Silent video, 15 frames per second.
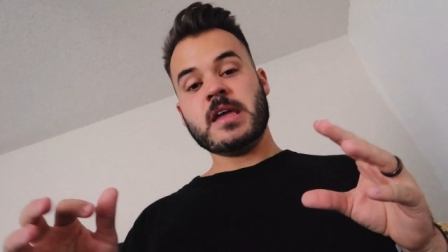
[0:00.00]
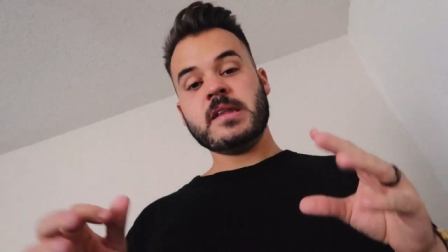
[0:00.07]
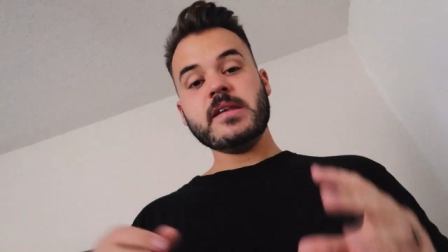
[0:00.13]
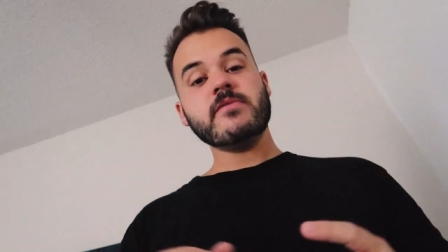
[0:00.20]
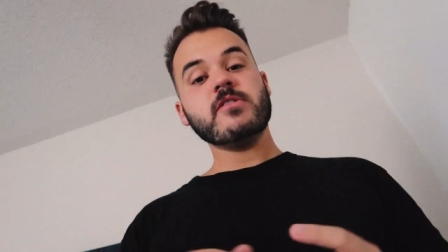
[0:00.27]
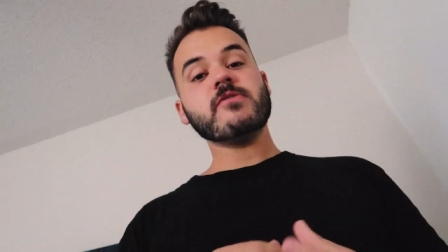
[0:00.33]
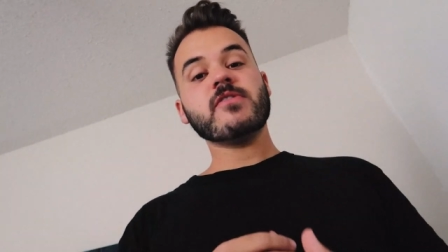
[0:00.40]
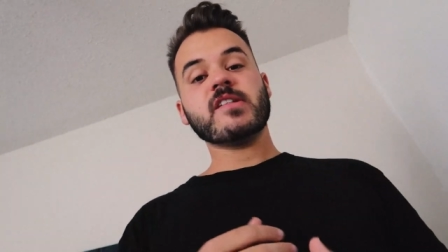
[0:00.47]
And
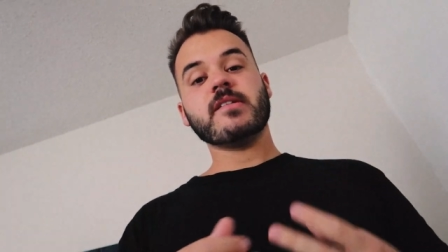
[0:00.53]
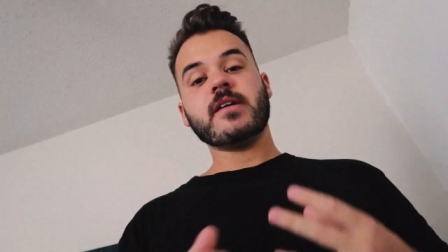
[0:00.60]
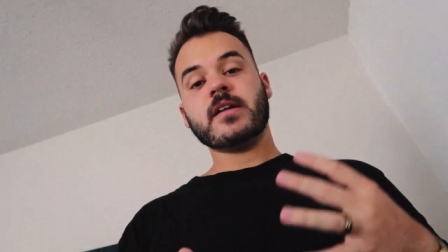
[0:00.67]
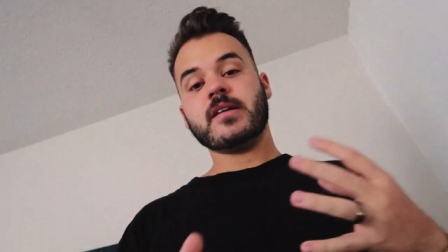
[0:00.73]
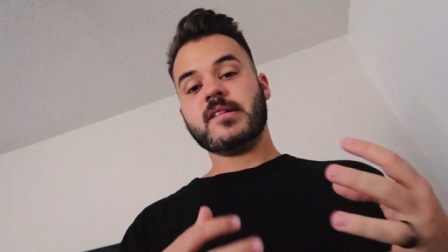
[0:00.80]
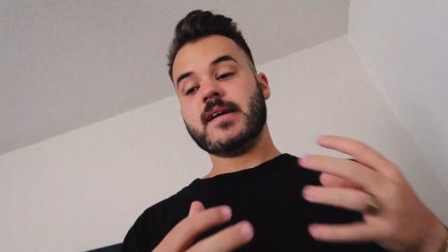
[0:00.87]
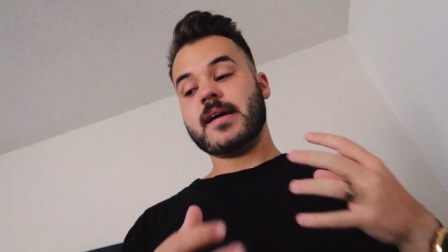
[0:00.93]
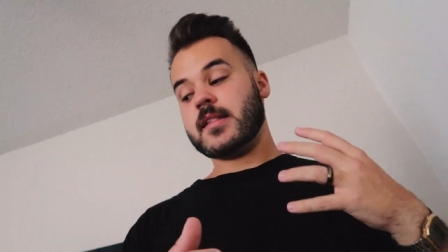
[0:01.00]
even if it's not
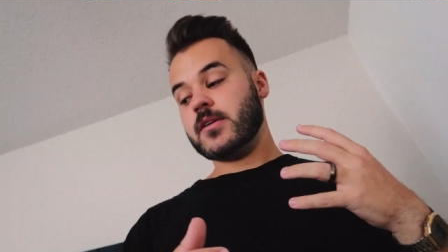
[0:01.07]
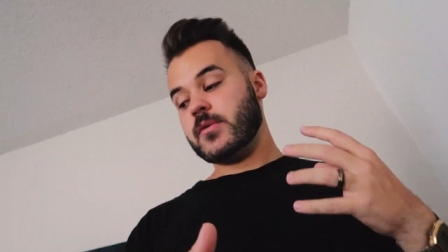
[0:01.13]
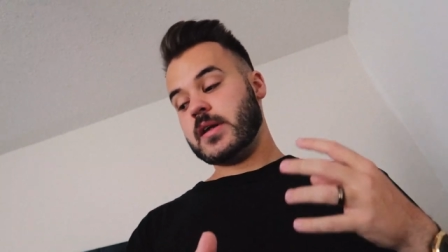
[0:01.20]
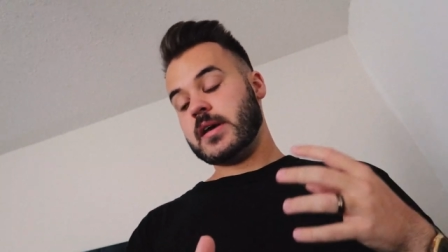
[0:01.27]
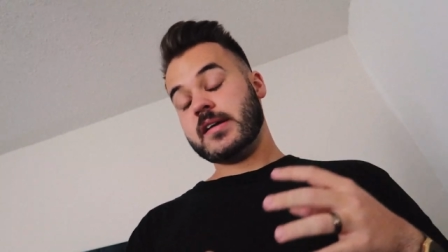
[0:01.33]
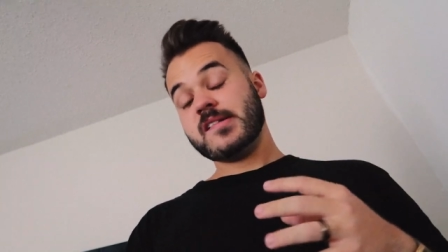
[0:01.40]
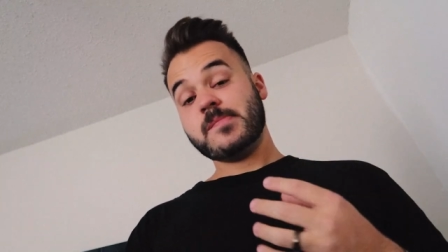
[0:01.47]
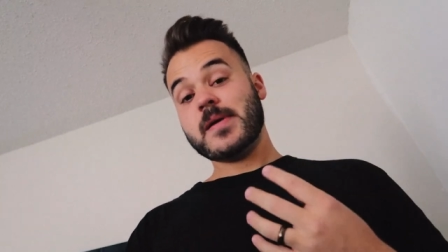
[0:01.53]
exactly what
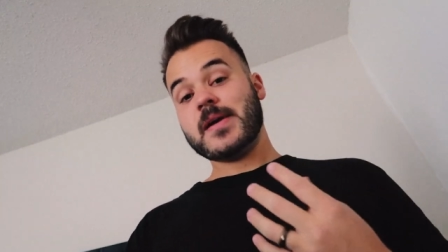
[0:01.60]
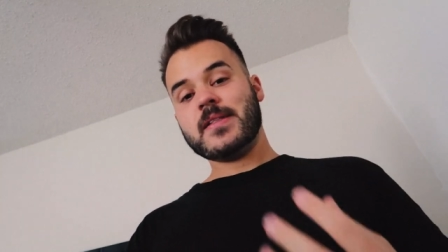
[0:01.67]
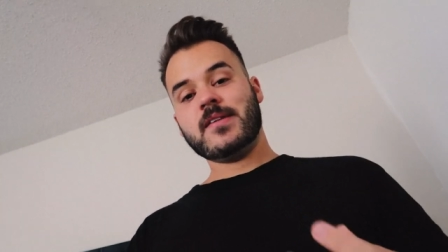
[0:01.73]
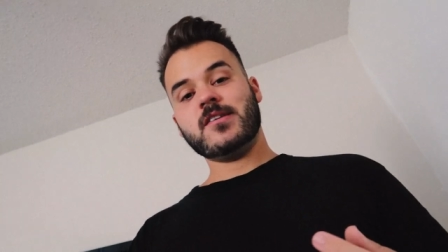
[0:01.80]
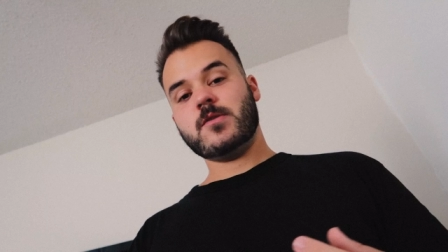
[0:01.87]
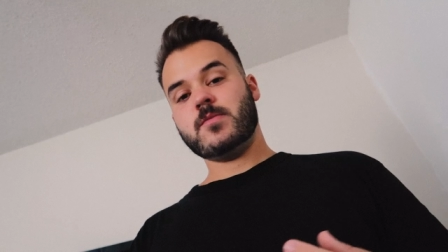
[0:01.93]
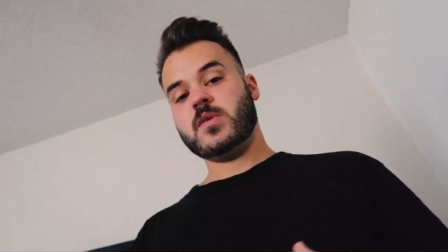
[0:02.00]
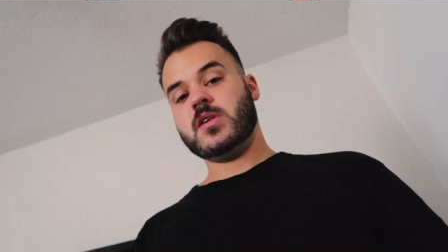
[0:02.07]
I
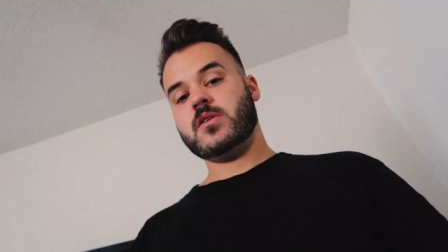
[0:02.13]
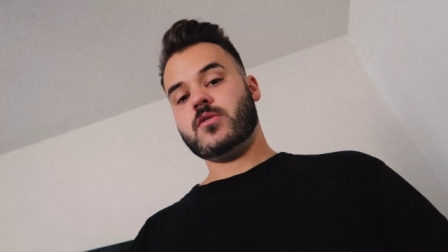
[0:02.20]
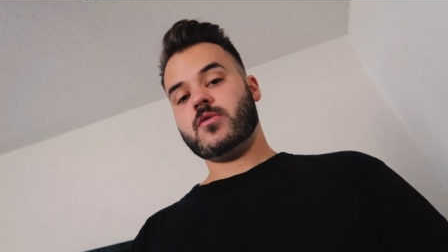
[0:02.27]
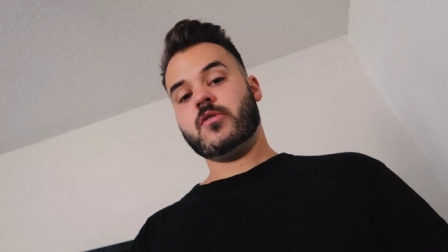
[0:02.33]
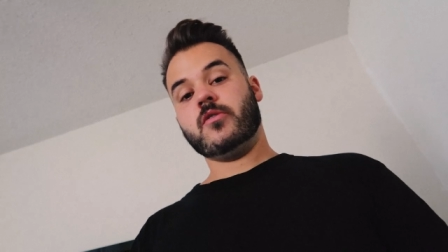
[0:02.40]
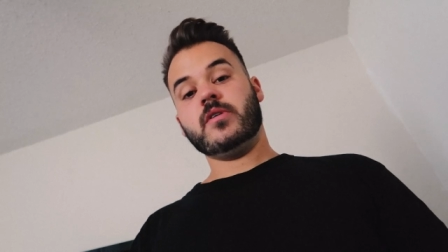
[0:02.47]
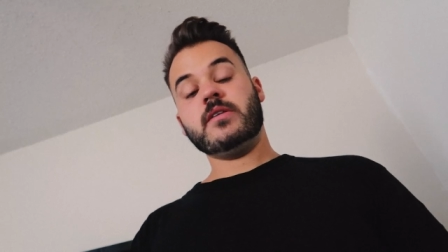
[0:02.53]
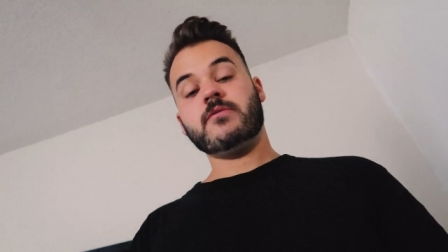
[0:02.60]
expect it to be
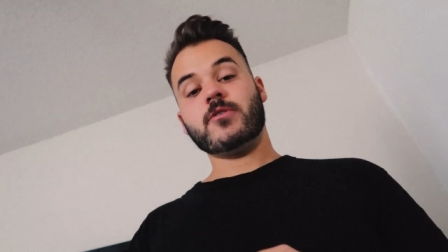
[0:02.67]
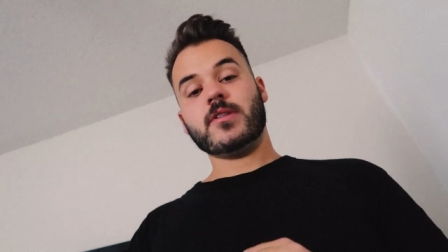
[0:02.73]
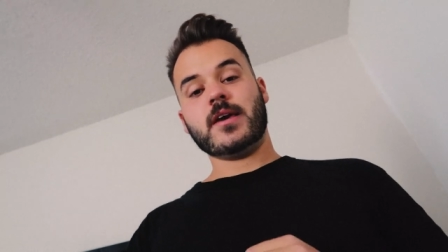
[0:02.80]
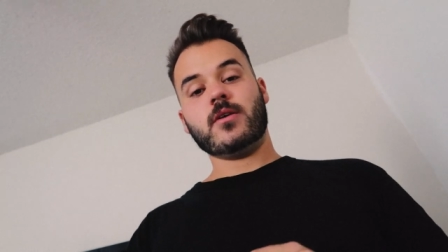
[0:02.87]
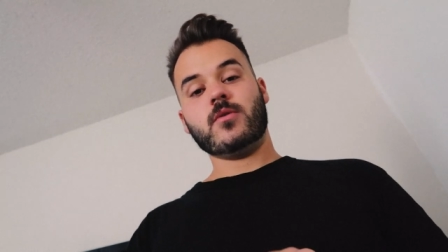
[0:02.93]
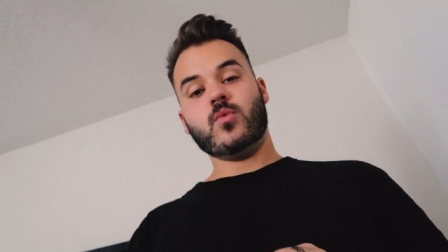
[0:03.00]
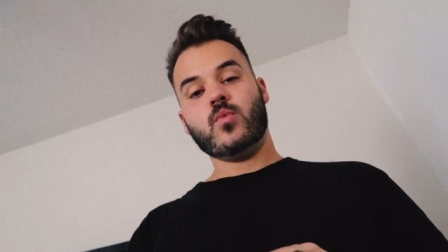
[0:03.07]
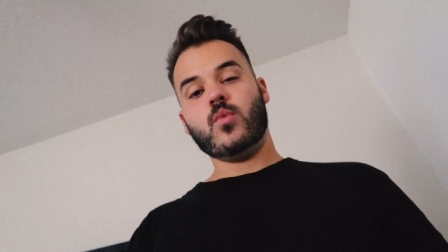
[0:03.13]
or even
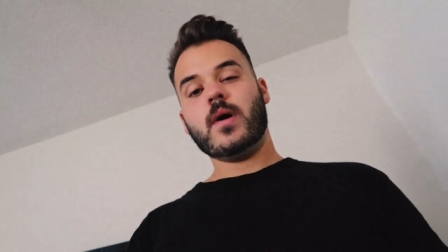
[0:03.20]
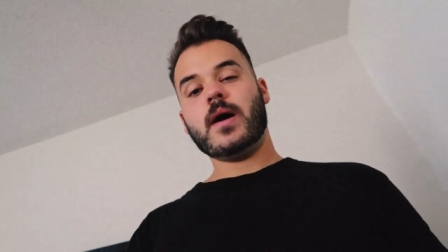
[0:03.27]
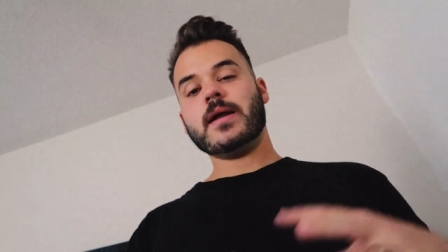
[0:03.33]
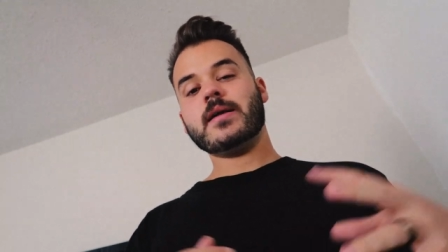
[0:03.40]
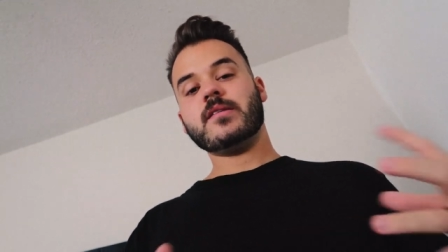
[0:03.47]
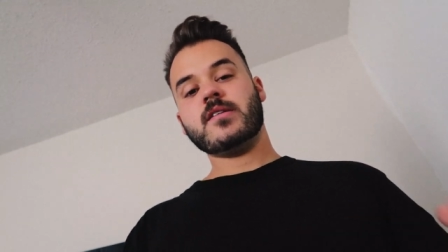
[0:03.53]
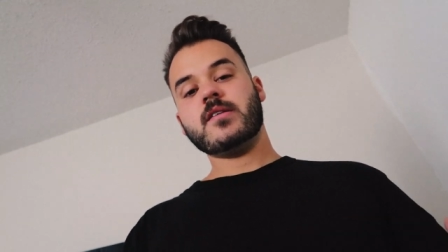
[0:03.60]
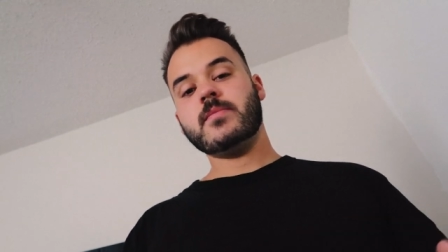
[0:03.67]
like
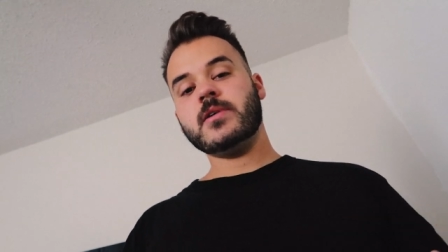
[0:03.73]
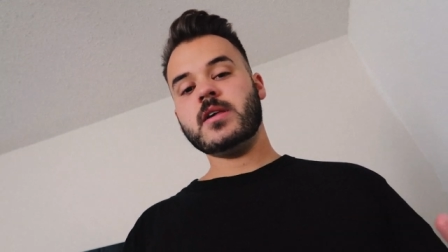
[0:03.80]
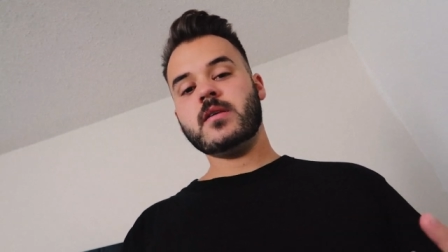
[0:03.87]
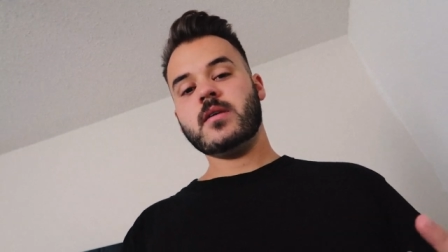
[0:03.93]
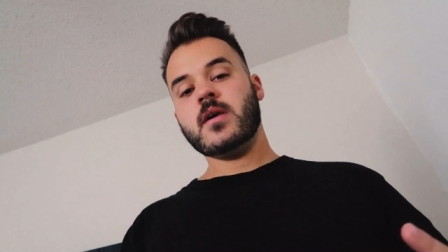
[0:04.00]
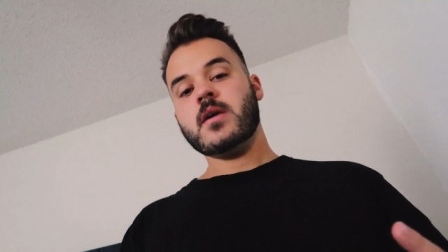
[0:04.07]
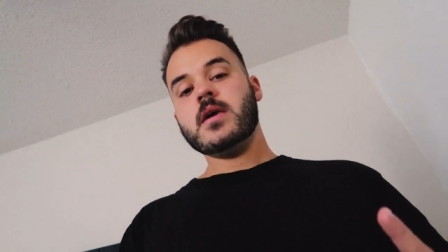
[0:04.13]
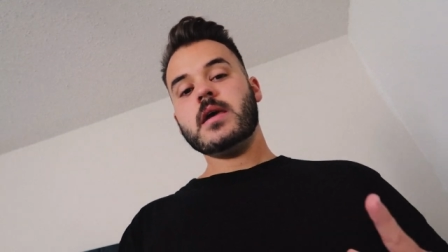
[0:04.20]
want it to
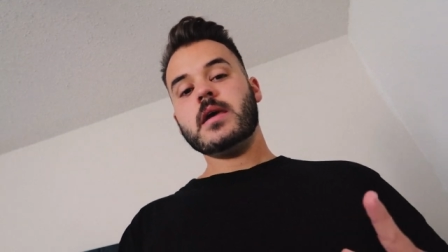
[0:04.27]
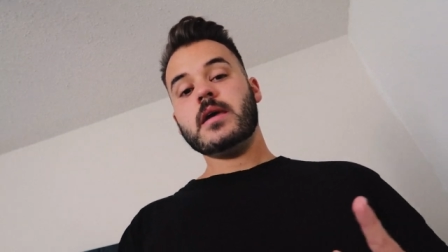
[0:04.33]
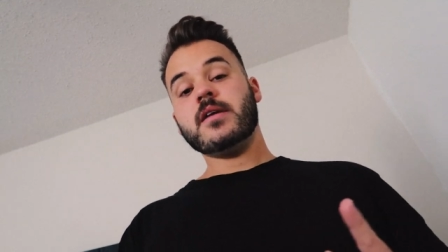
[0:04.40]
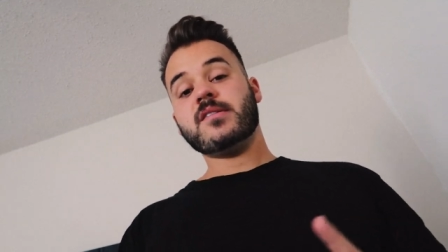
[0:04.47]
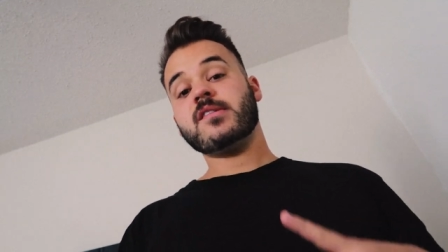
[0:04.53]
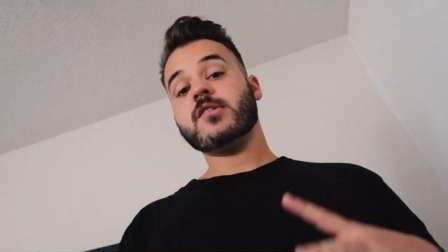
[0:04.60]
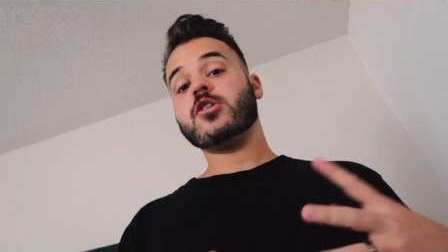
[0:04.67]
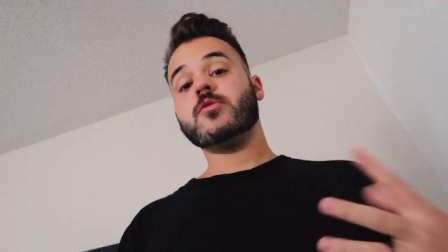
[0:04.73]
be,
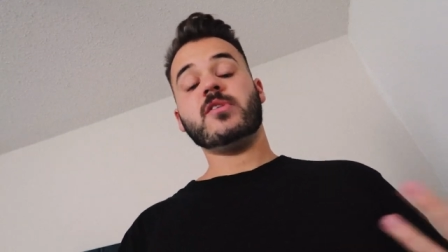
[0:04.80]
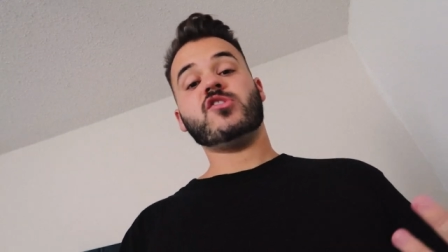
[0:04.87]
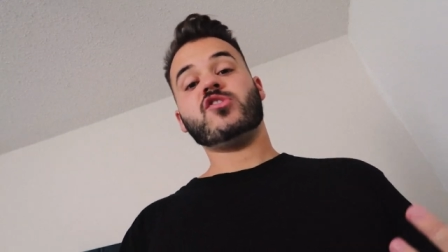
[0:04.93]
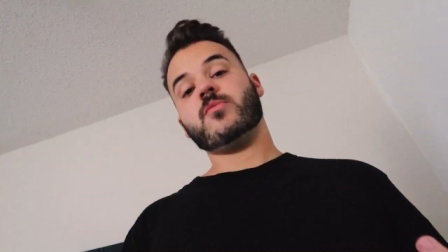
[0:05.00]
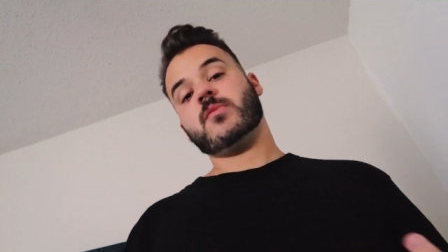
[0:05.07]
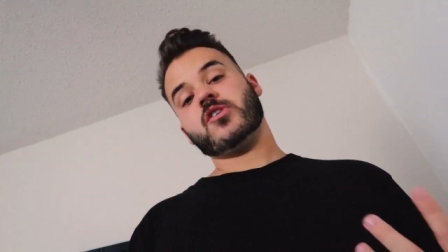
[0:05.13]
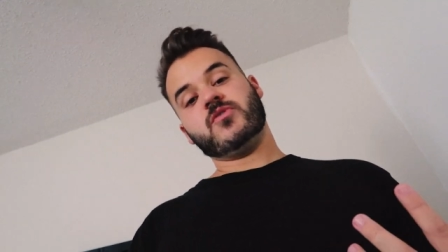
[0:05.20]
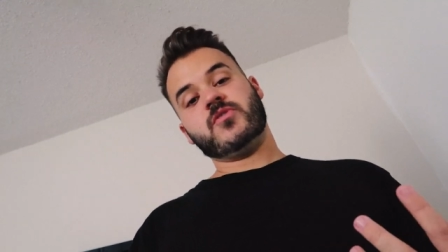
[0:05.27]
it's still gonna be
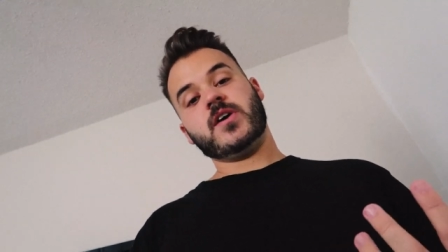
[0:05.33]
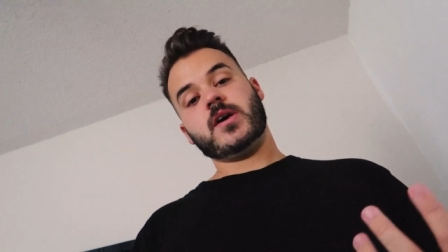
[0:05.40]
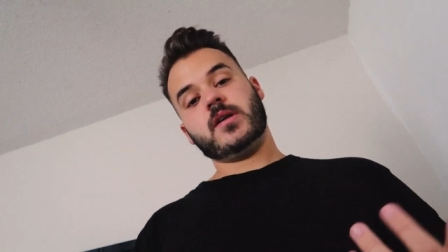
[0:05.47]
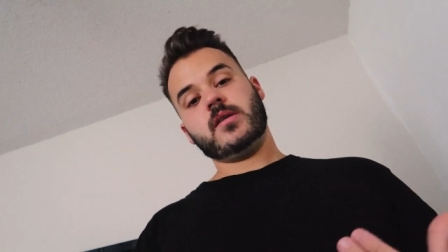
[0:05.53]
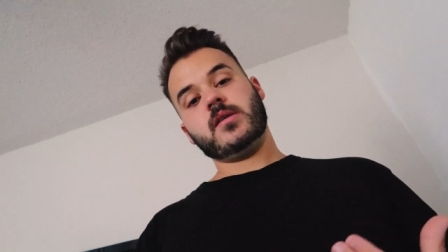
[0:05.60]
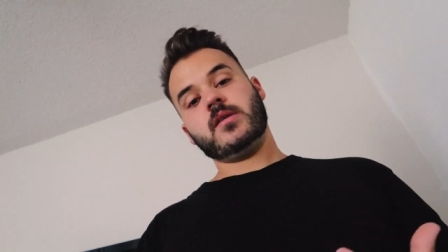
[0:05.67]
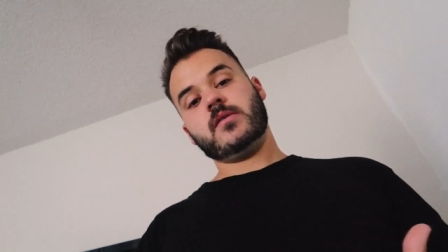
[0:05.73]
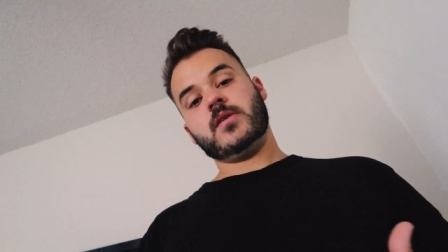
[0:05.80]
so much fun,